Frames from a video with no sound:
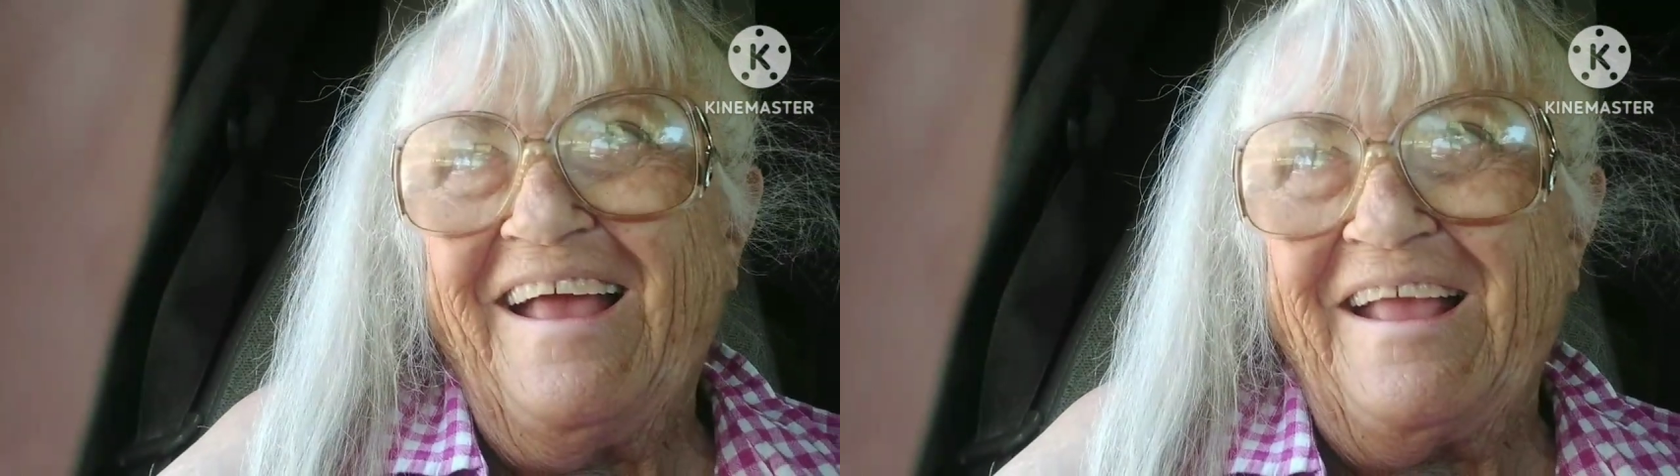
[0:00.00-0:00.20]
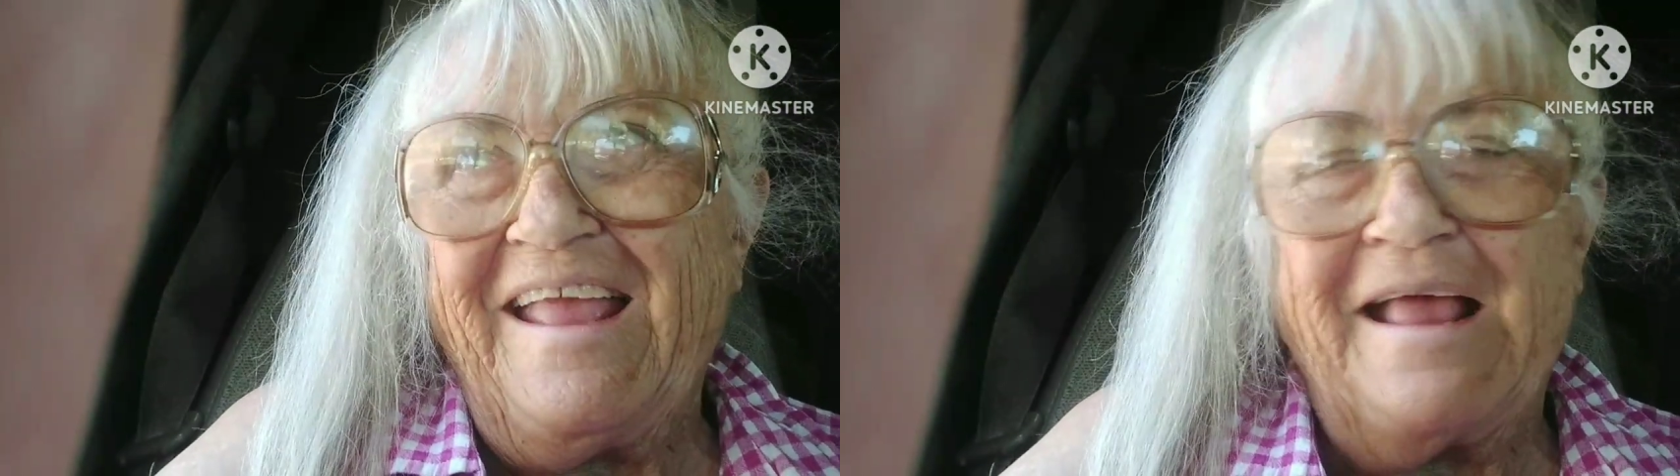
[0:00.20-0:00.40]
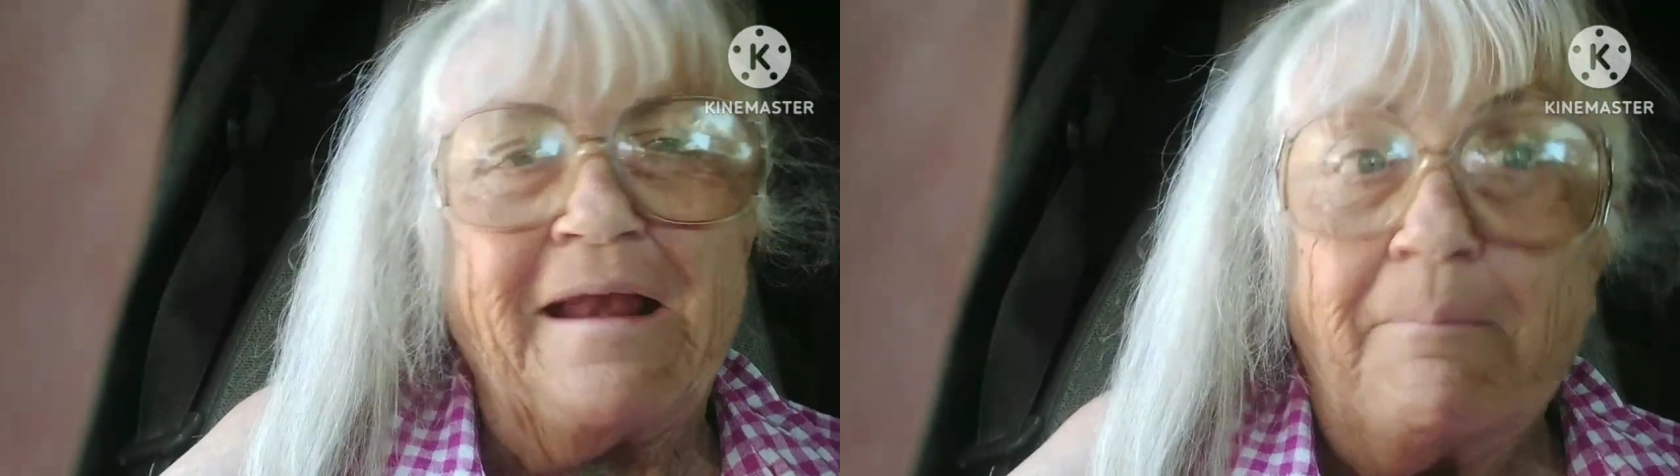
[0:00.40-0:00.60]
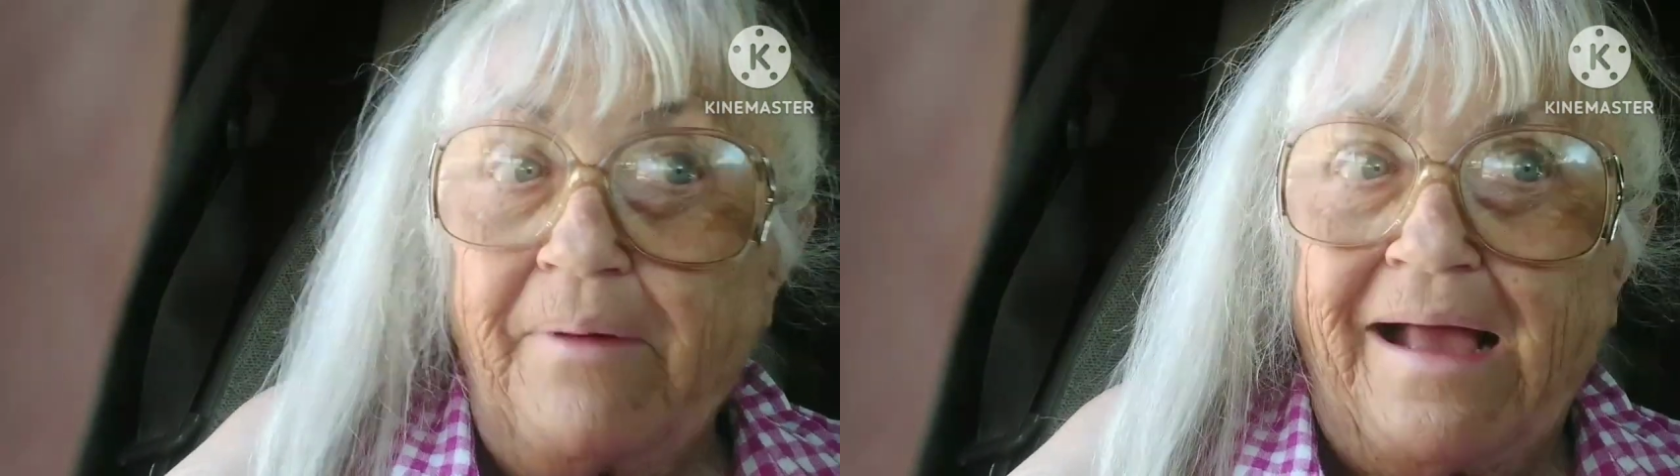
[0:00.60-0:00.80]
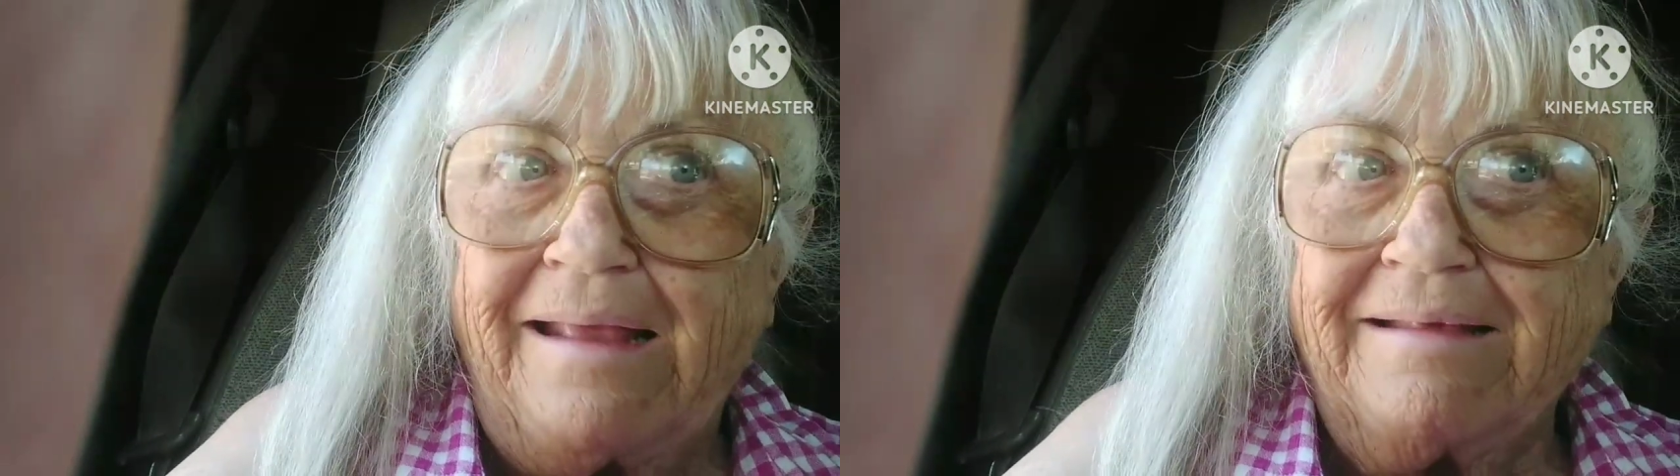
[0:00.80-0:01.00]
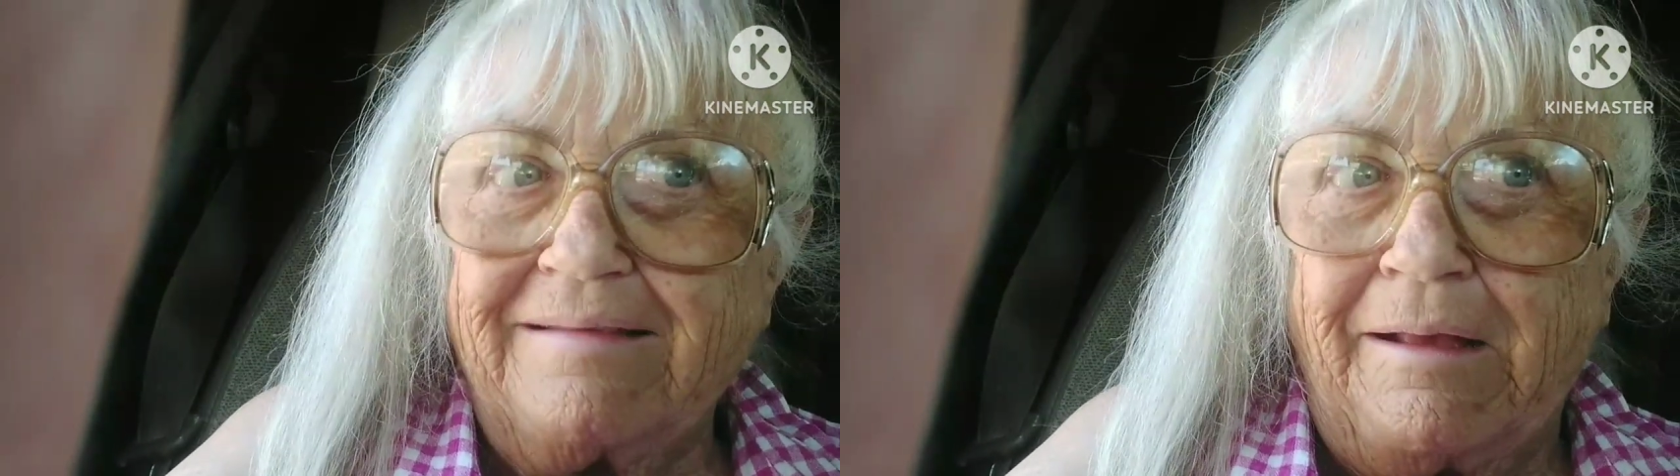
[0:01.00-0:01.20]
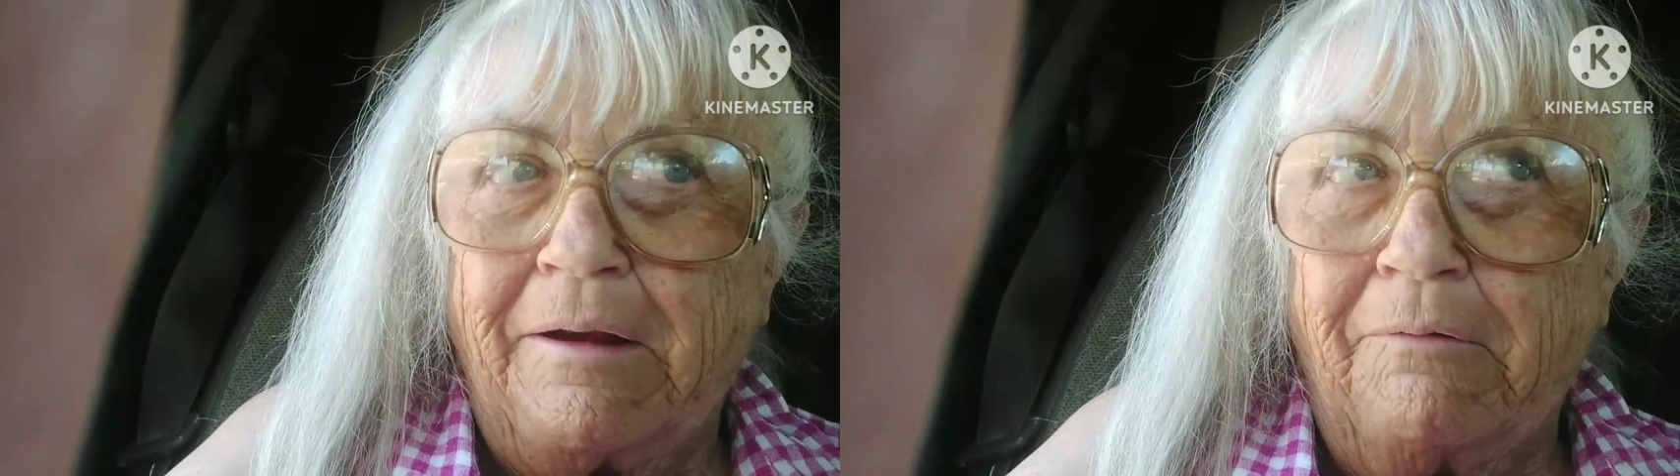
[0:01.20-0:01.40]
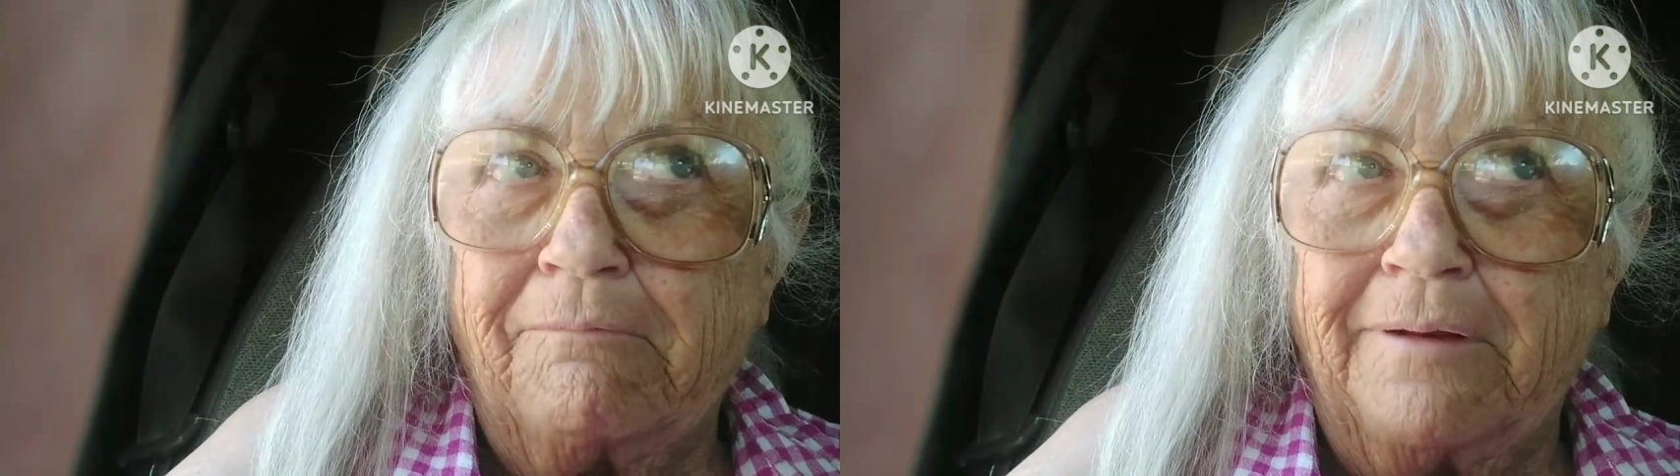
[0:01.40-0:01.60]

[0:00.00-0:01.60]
Again, I'm biased. I don't